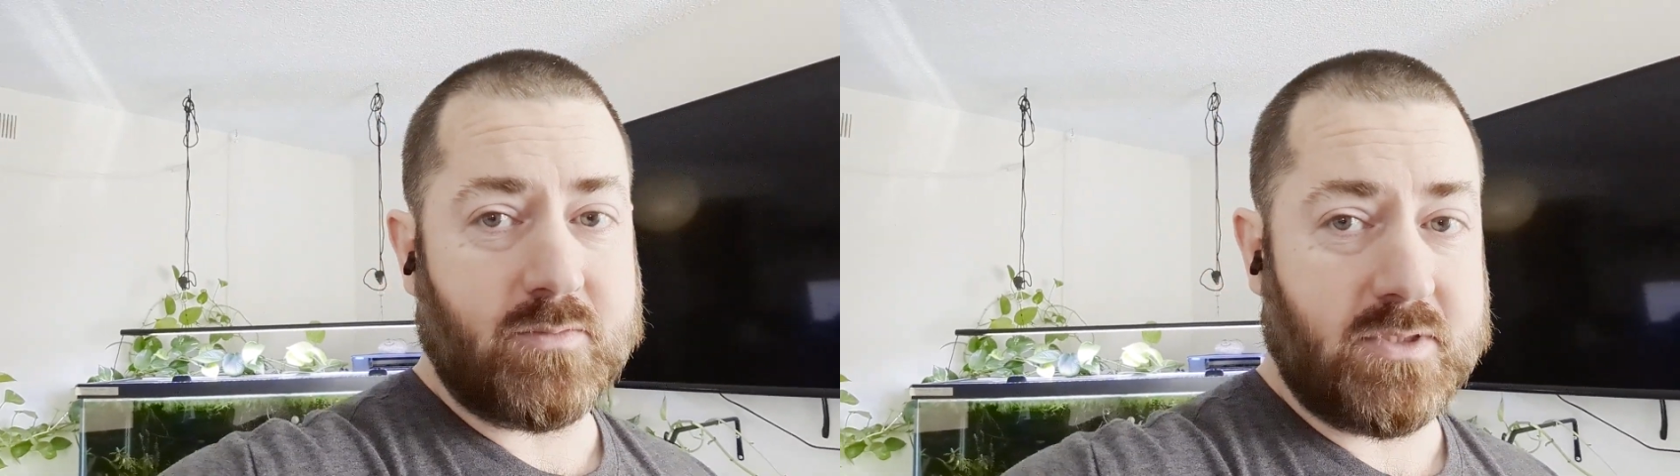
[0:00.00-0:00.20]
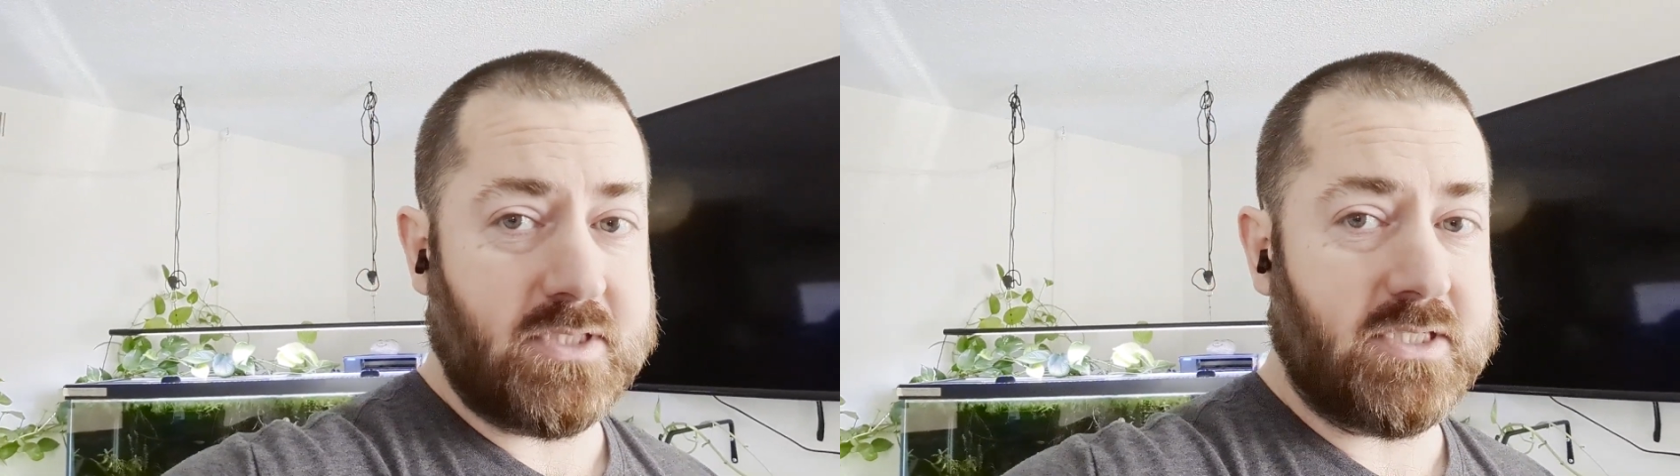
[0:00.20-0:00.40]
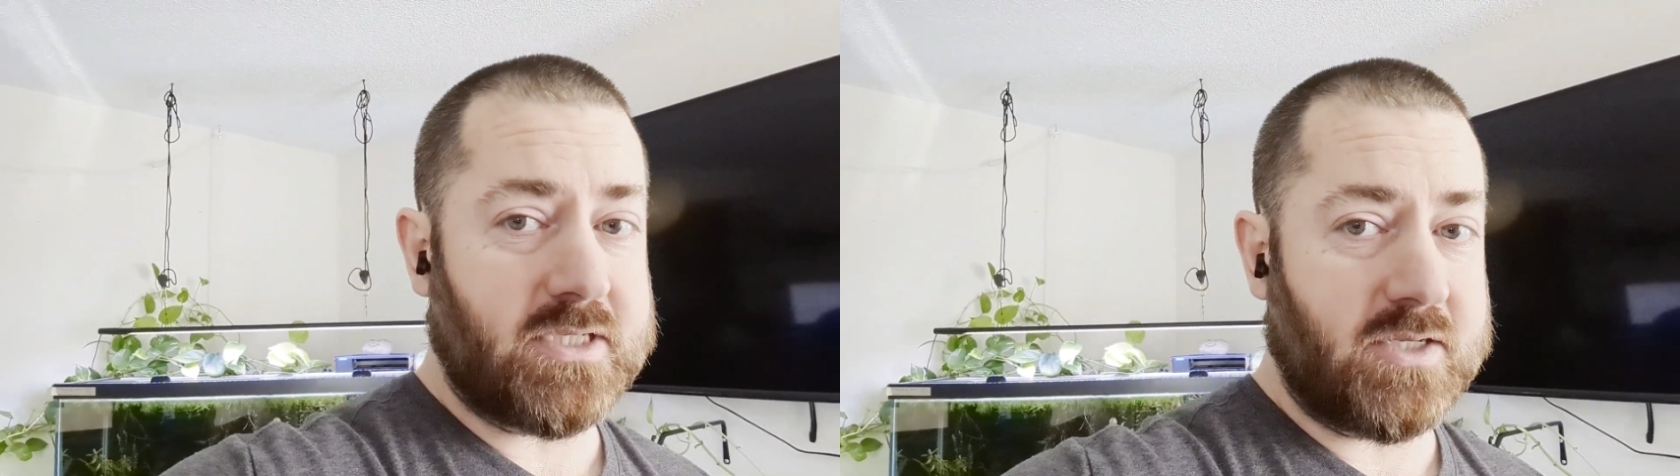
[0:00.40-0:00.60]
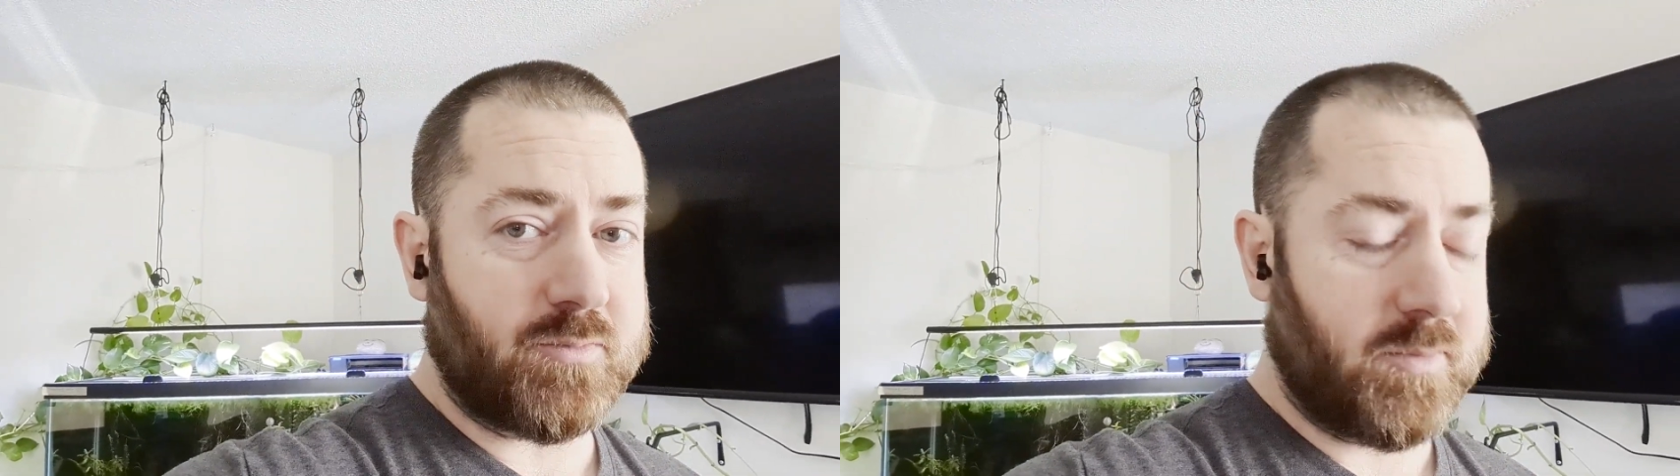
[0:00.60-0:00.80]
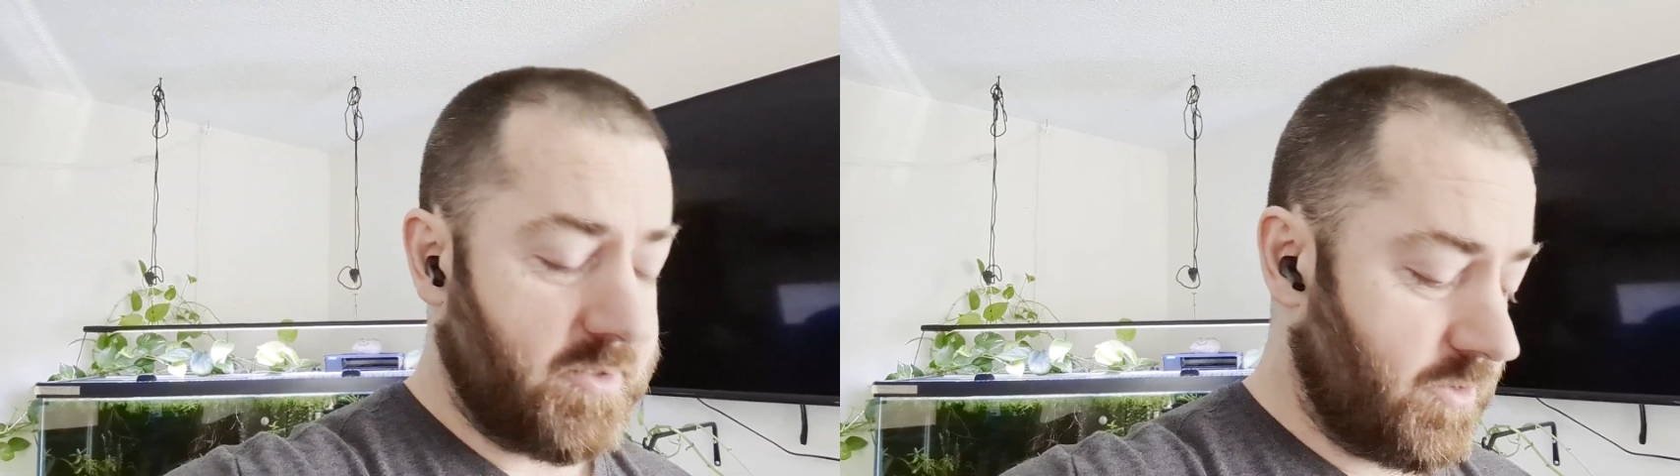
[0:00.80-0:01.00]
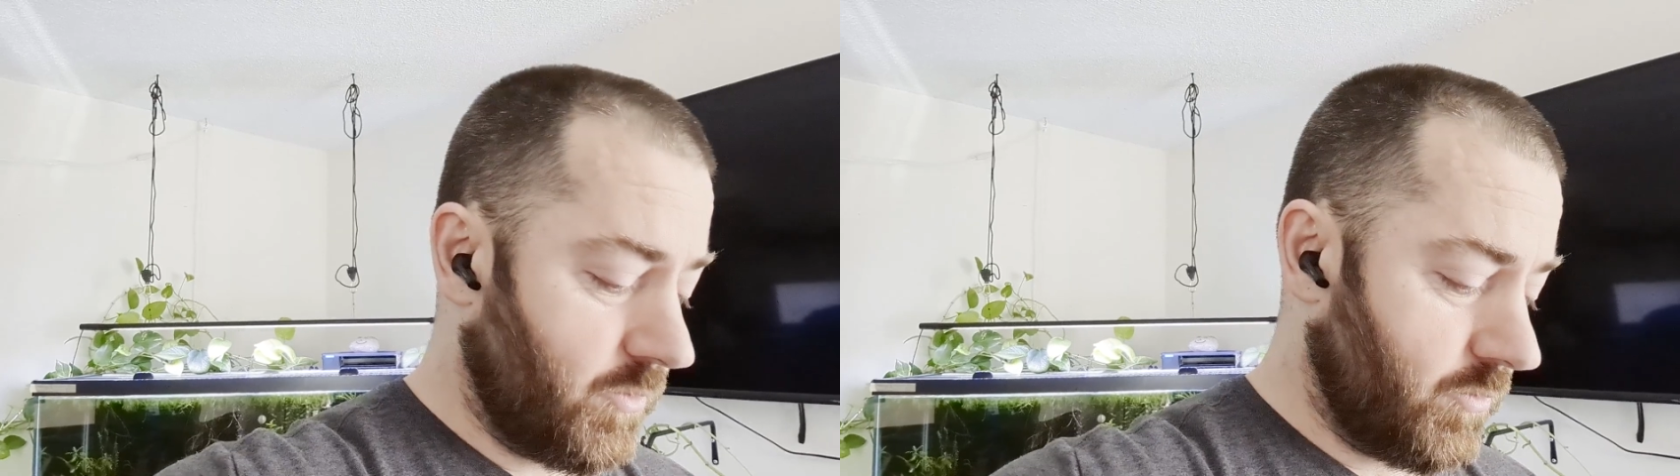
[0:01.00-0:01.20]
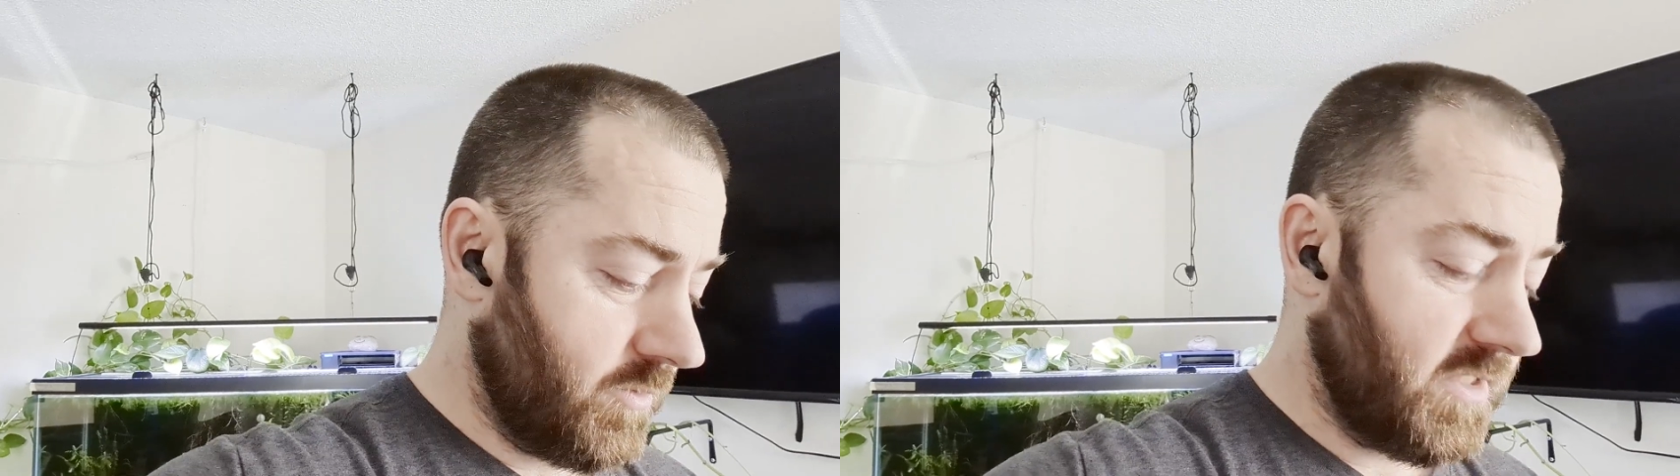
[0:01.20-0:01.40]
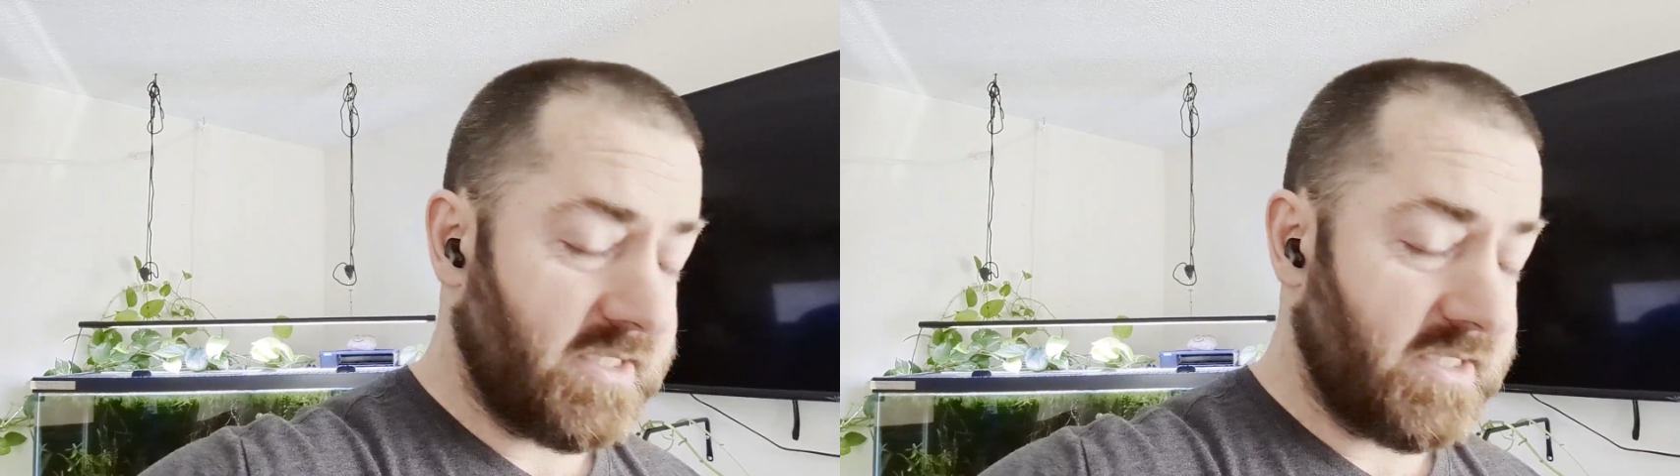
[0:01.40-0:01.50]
or at least that's what I've been told.